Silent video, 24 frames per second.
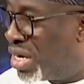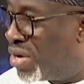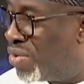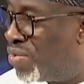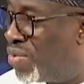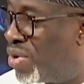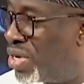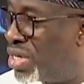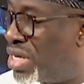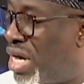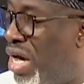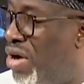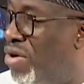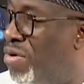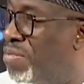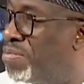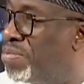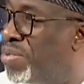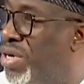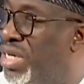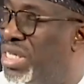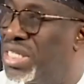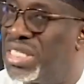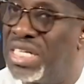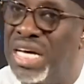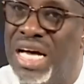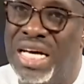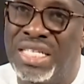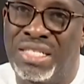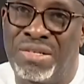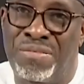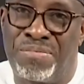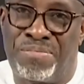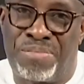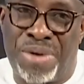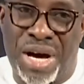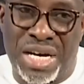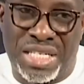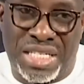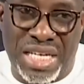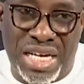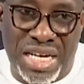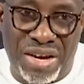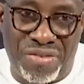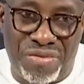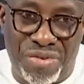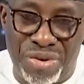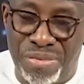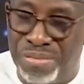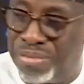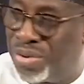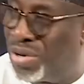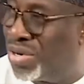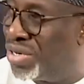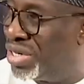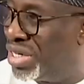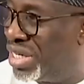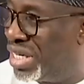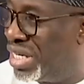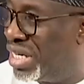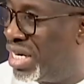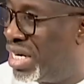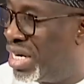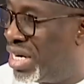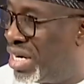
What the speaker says: What kind of policy has impacted everybody?